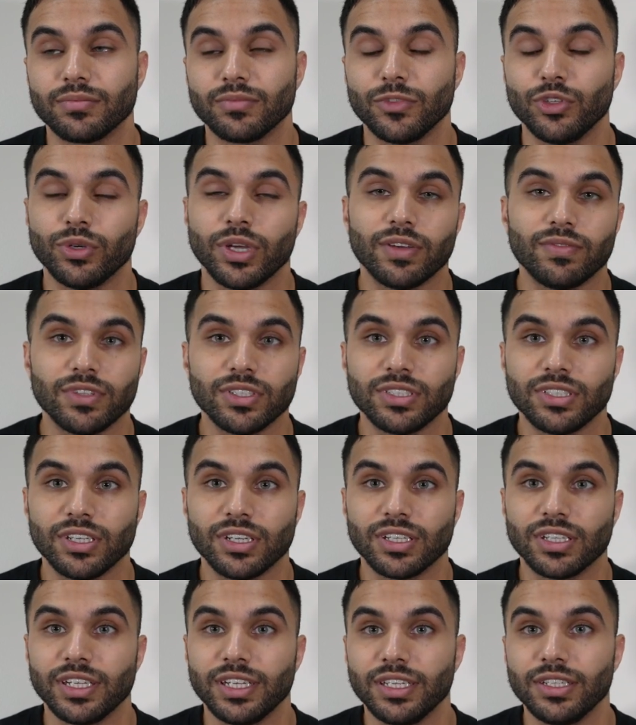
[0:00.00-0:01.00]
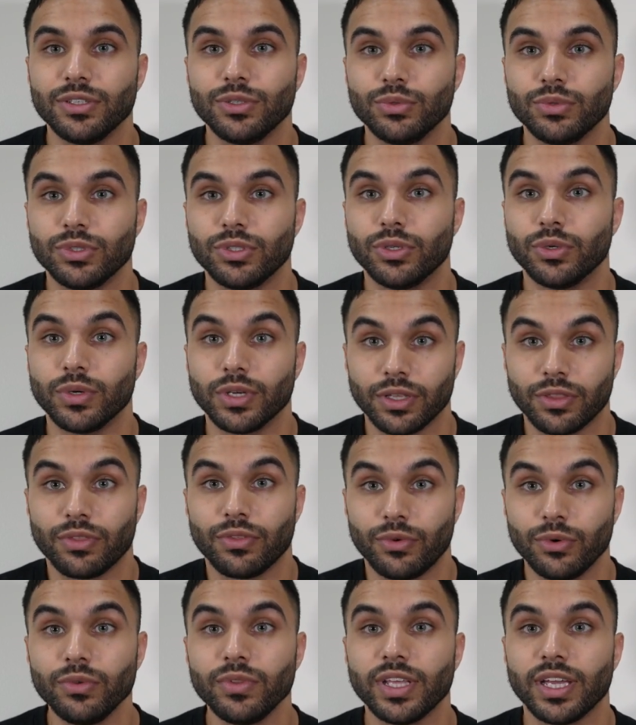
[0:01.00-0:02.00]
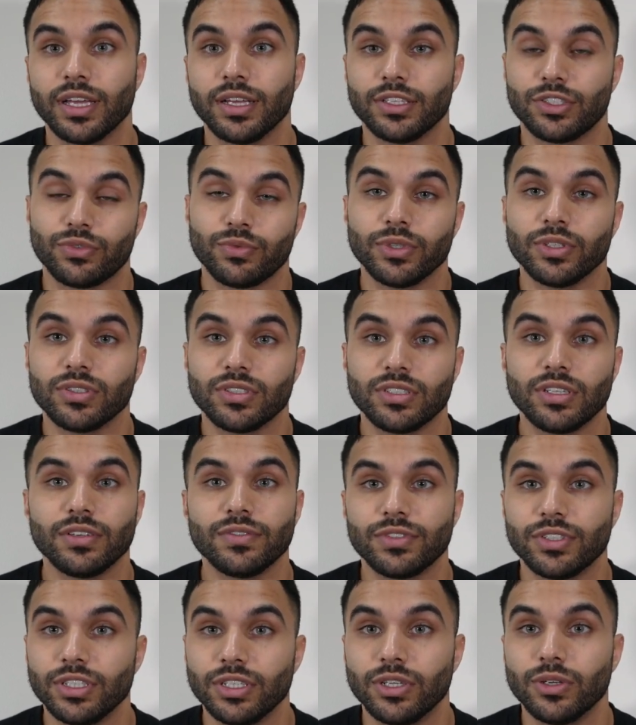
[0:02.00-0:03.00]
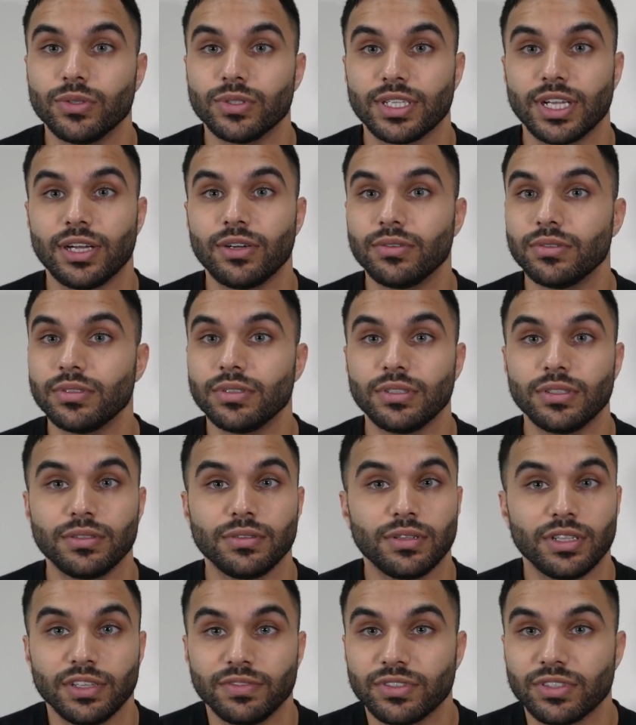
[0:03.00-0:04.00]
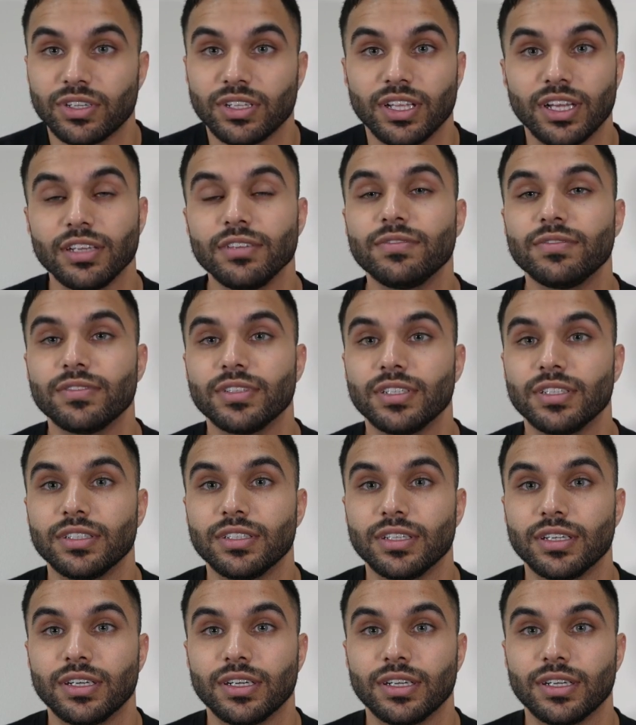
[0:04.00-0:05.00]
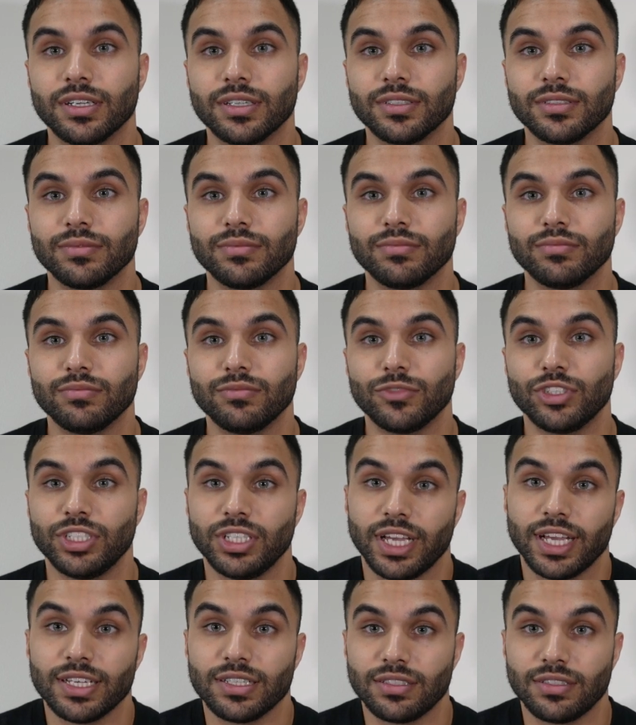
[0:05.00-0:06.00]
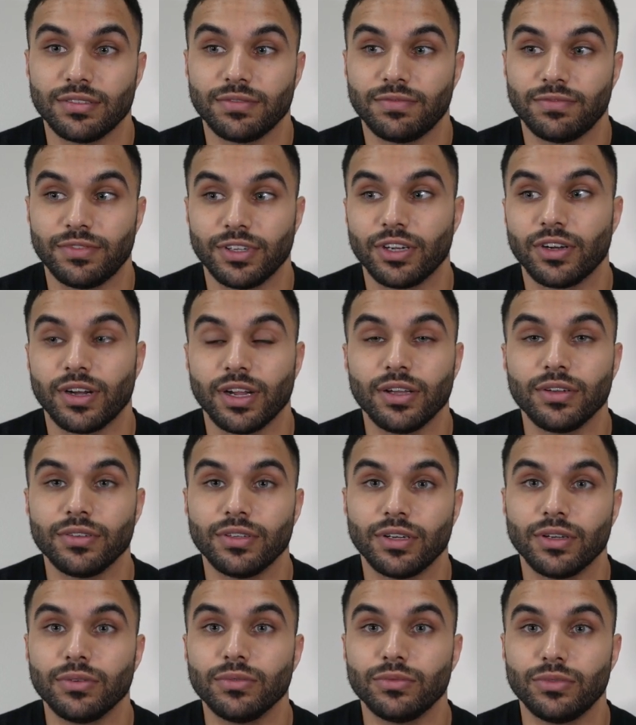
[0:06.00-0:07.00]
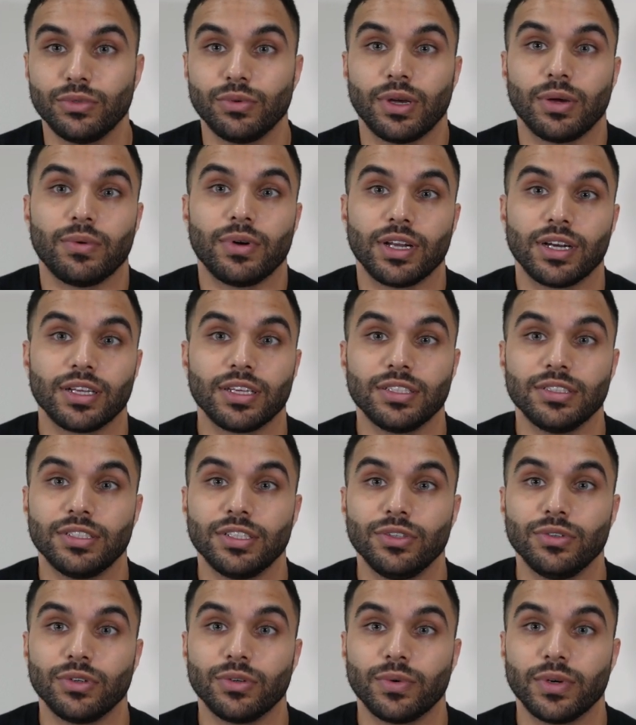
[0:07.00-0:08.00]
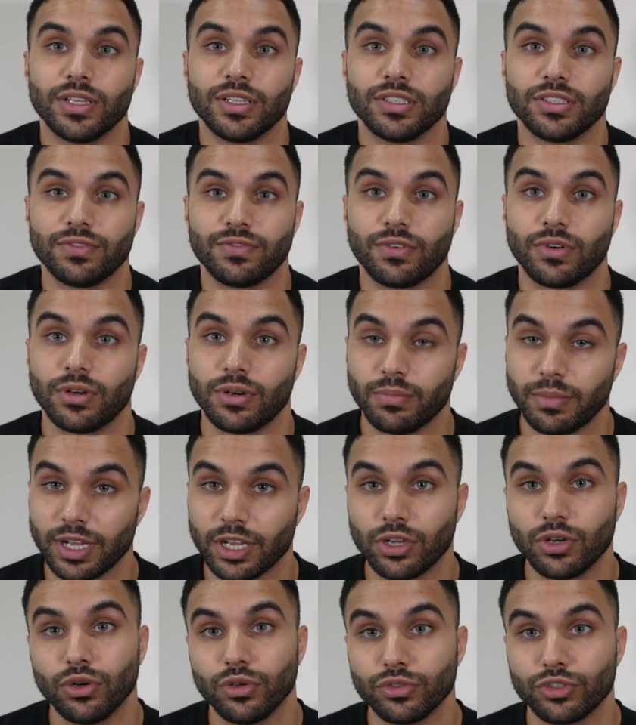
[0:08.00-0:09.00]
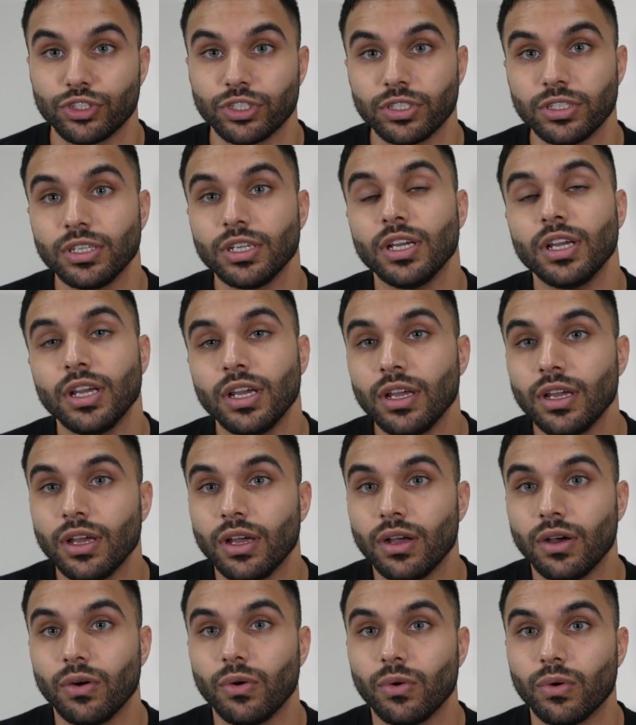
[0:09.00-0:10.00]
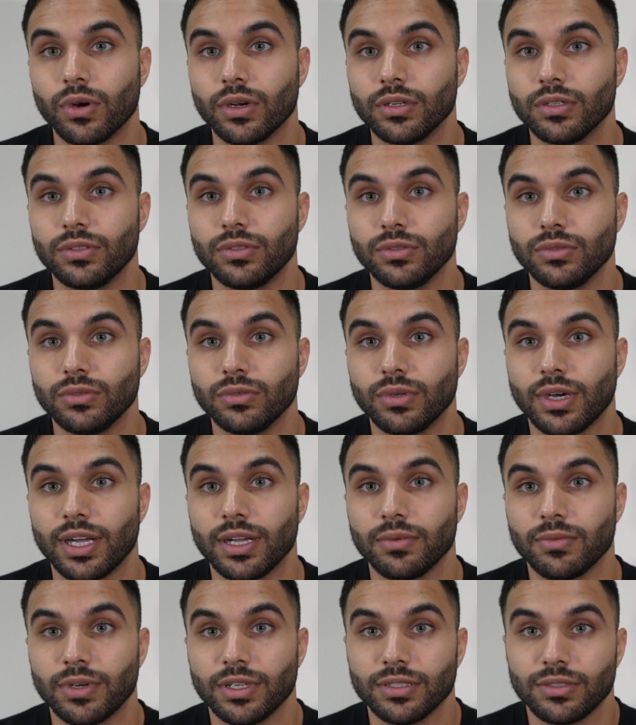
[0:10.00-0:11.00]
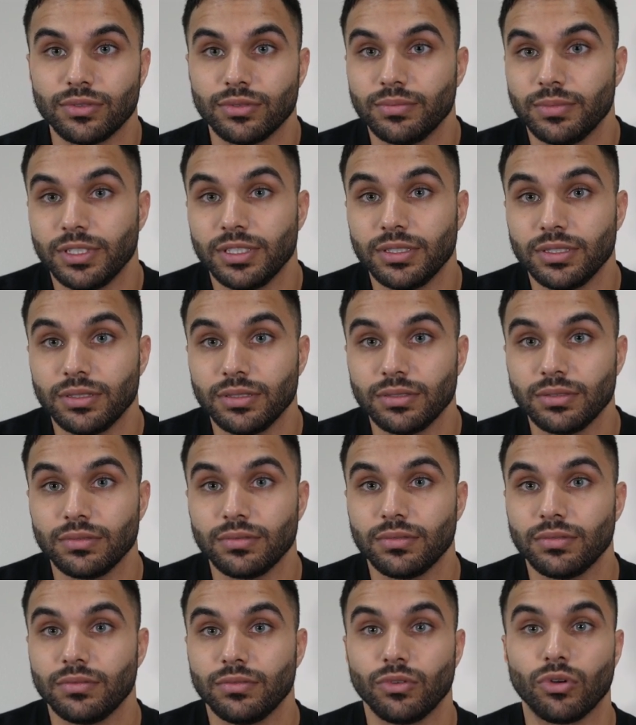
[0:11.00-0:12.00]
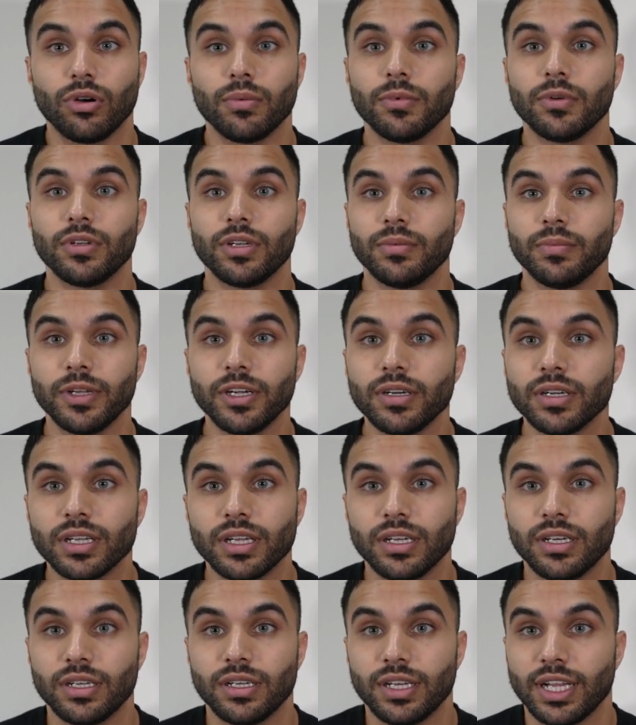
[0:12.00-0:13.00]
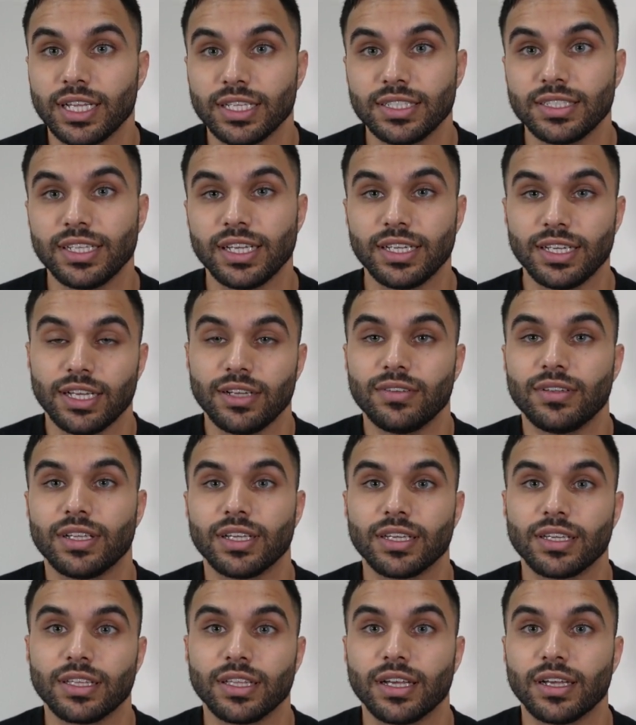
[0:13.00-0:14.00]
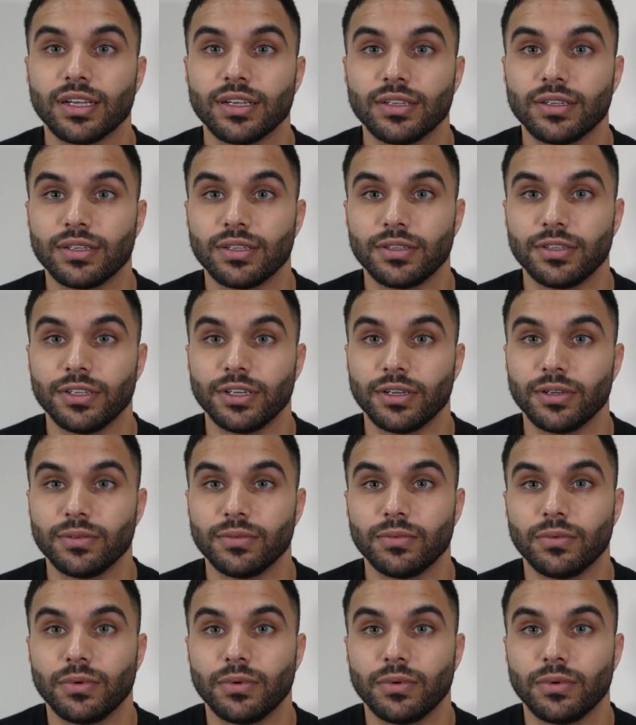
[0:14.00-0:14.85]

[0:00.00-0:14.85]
you have this young lady who's going through that. It's real stuff. She goes out, lives her life, and she has to figure out, you know, do I want to continue to wear this for my culture, or do I want to be normal and American and not stand out like that? You know,